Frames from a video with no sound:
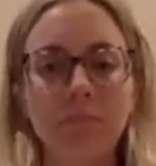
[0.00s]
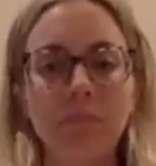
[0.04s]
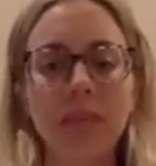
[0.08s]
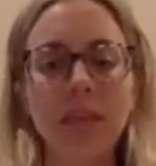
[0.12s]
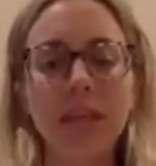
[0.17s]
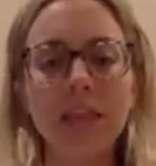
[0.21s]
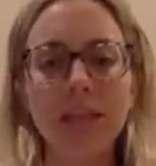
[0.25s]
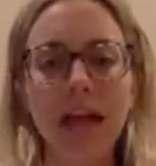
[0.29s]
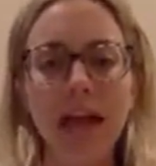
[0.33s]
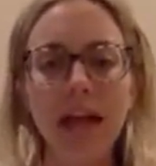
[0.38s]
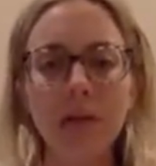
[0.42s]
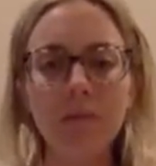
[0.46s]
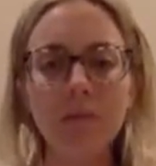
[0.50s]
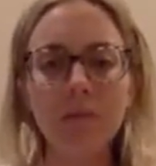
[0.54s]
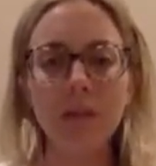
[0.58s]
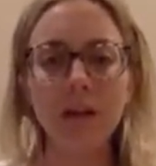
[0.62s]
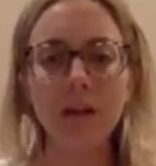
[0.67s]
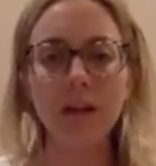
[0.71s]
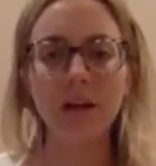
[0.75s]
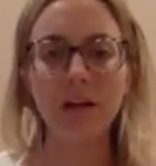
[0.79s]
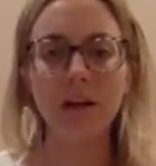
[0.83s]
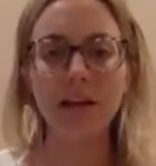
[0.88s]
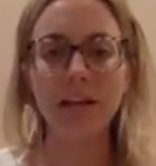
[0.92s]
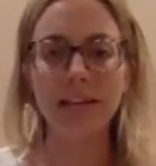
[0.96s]
that
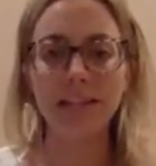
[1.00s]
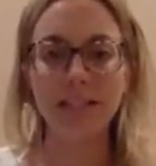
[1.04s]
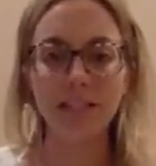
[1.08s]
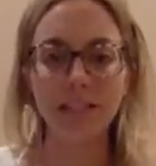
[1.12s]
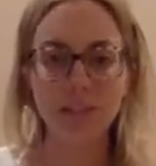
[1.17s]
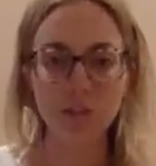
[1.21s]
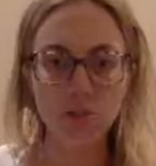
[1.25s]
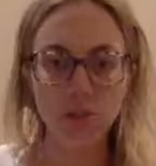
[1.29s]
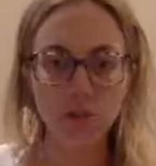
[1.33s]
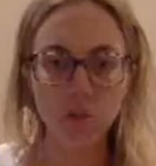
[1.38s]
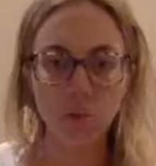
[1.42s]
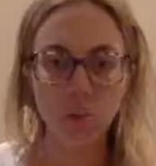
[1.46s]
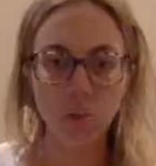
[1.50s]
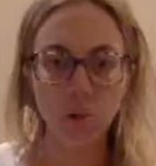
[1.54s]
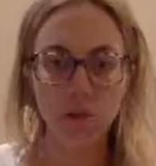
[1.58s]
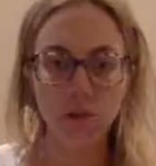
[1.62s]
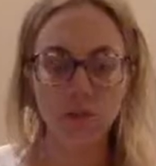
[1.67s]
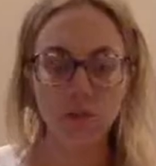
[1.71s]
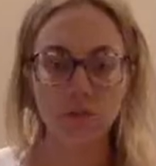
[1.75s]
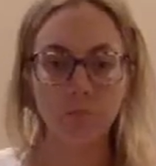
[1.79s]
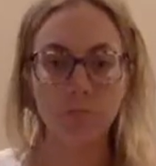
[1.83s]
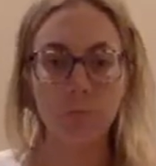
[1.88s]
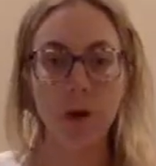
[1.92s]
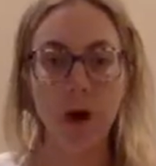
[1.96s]
there in essential
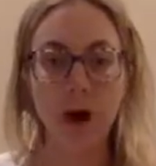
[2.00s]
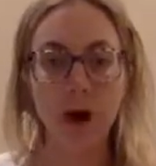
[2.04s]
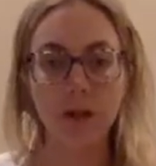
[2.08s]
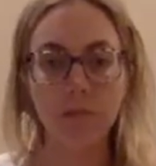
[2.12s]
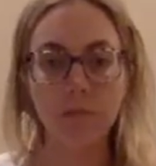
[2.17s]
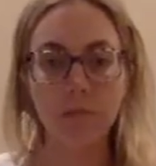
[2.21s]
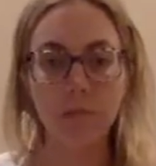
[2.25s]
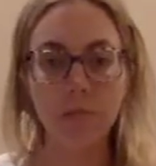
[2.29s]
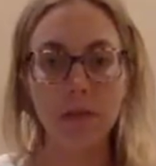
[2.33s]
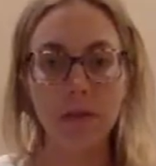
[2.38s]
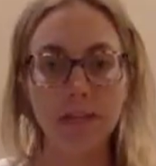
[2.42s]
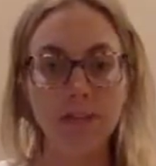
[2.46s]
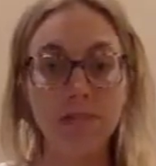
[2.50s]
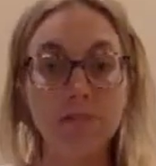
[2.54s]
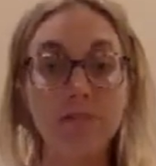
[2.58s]
oils, in